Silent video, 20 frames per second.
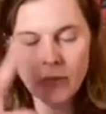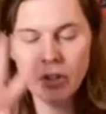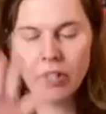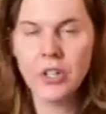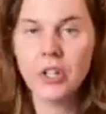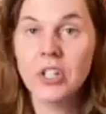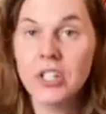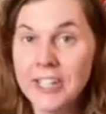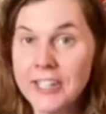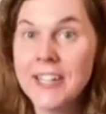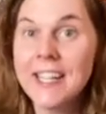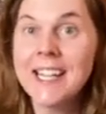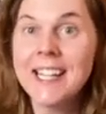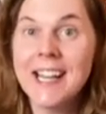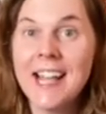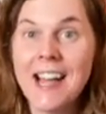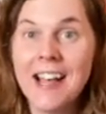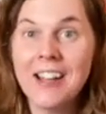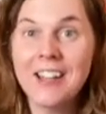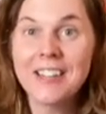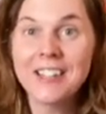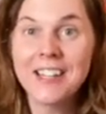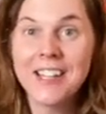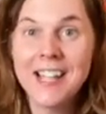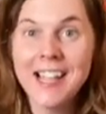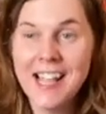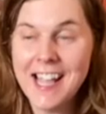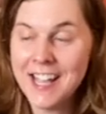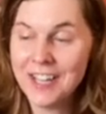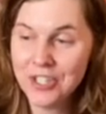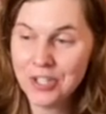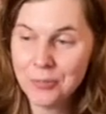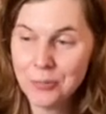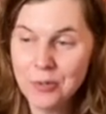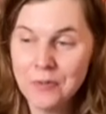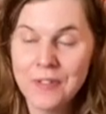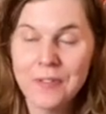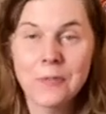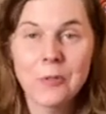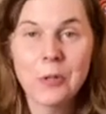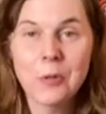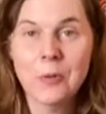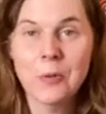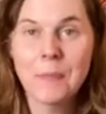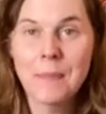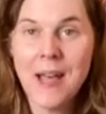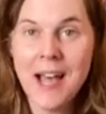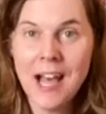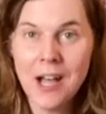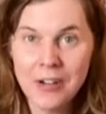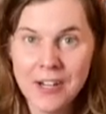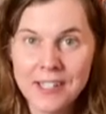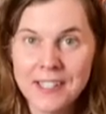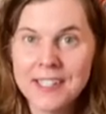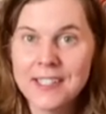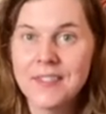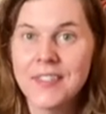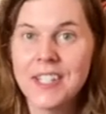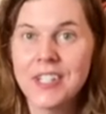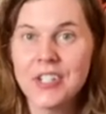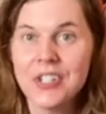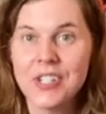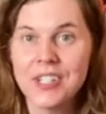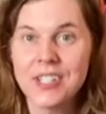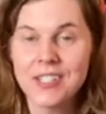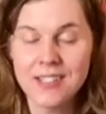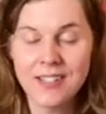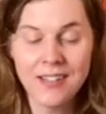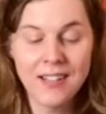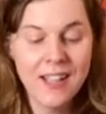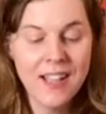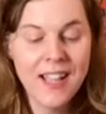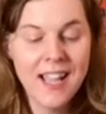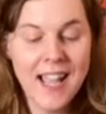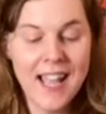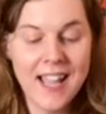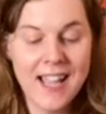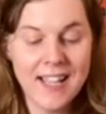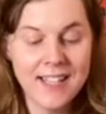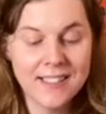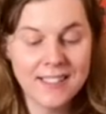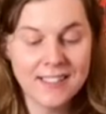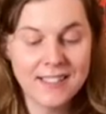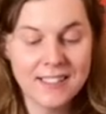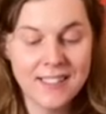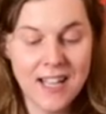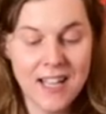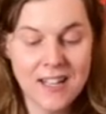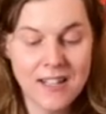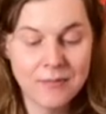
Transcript: You're clearing it out, and you're moving forward with power and conviction and